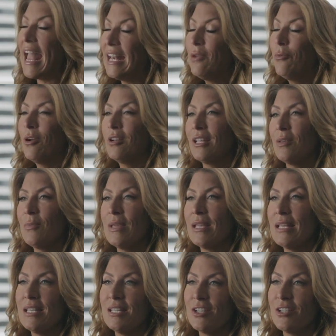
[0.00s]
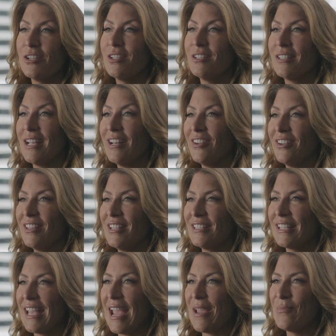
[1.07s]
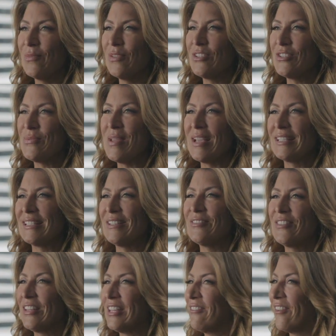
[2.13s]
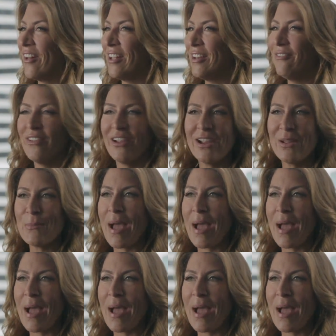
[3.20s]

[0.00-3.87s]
Anyone can be an interior designer in this game, which makes it really fun and very